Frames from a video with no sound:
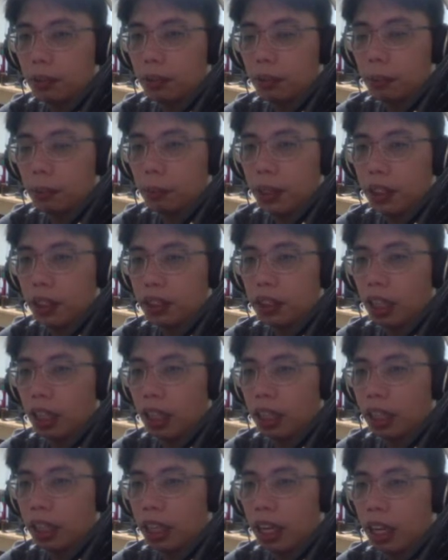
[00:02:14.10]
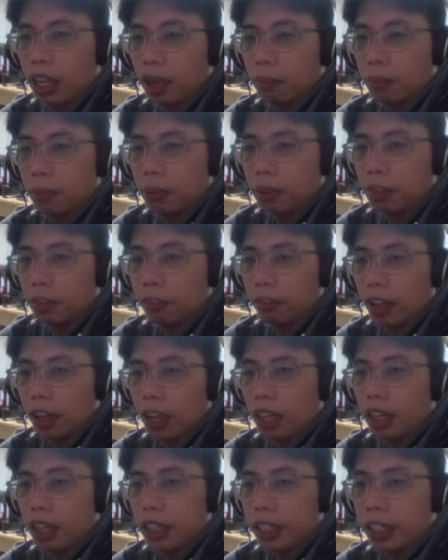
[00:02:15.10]
build Gradle app file
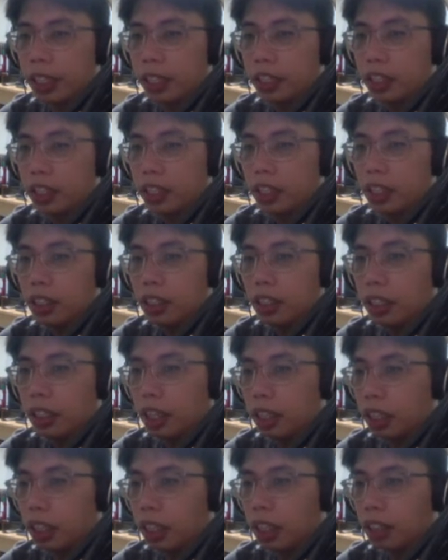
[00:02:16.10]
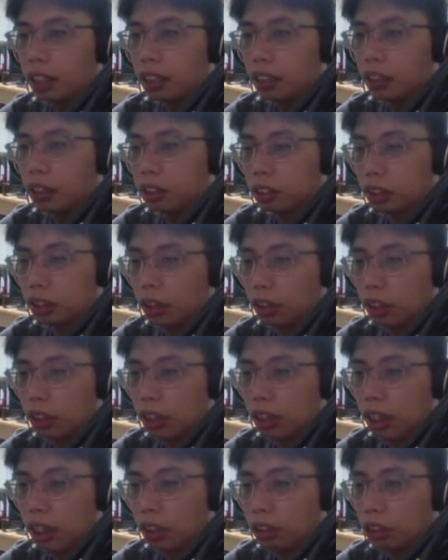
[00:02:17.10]
here, and then scroll
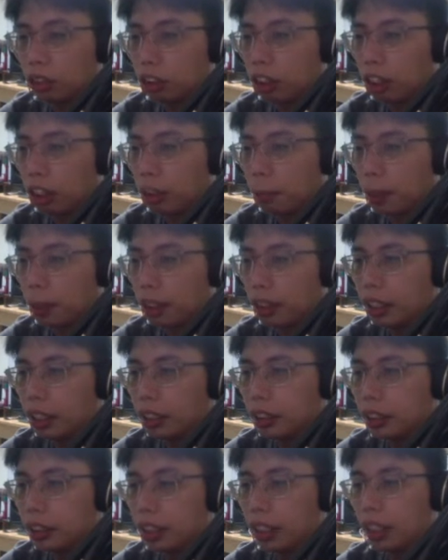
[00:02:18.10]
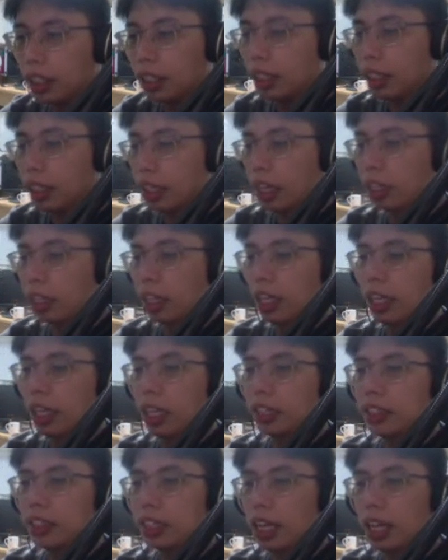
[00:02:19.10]
down to the dependency, and then
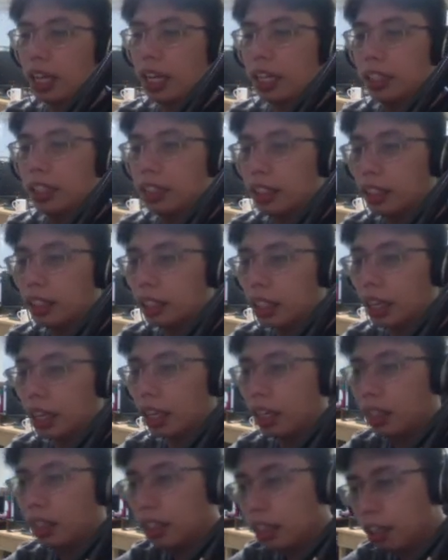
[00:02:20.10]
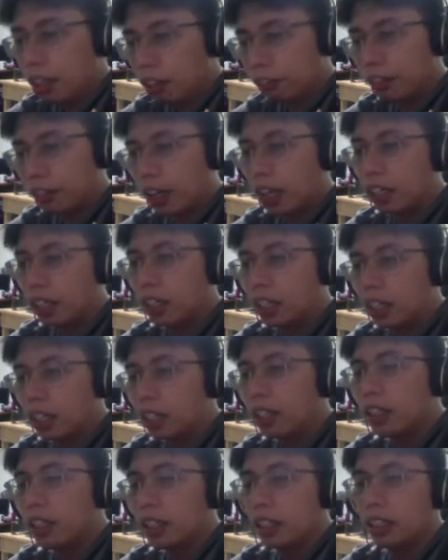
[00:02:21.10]
let's add the Volley.
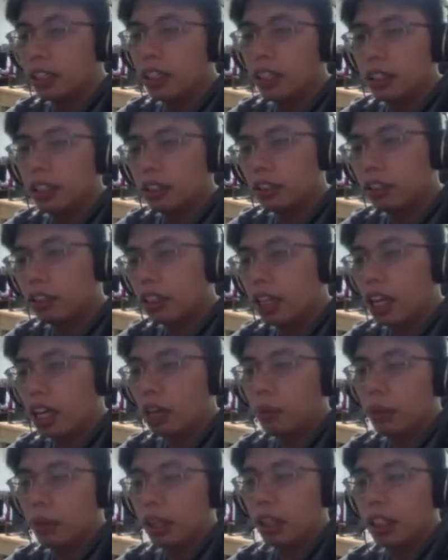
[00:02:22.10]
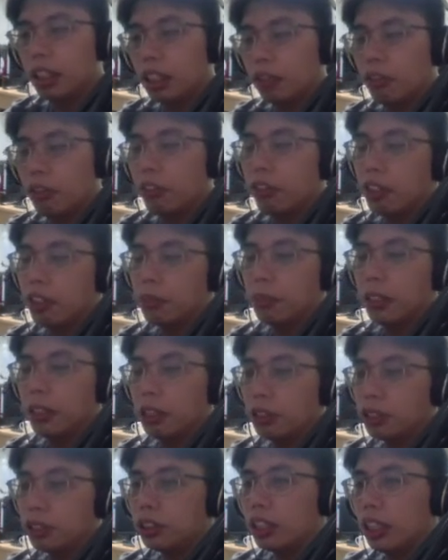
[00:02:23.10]
So the library that we will be
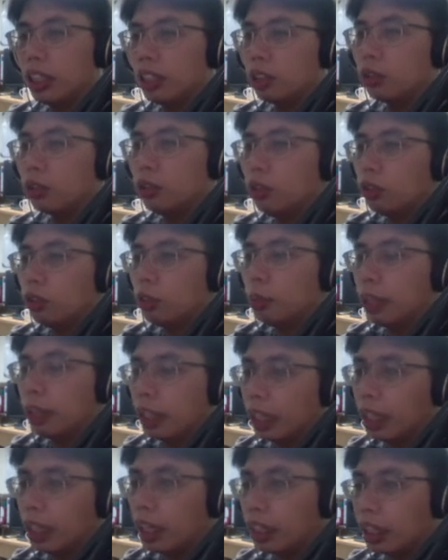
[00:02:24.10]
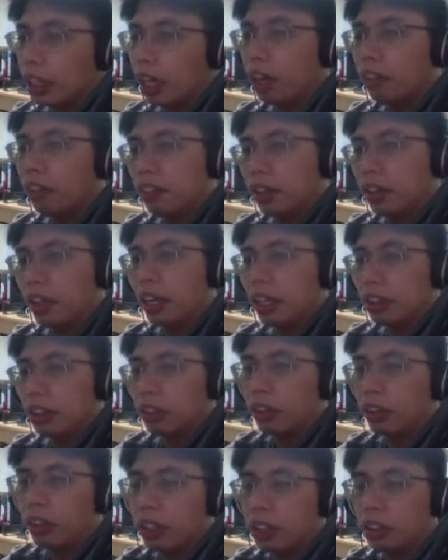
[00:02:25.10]
using to communicate our
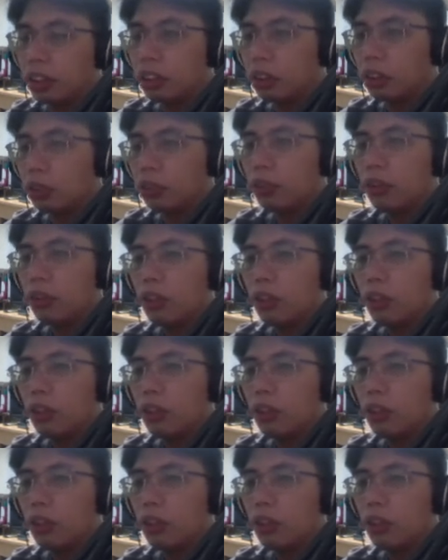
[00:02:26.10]
Android to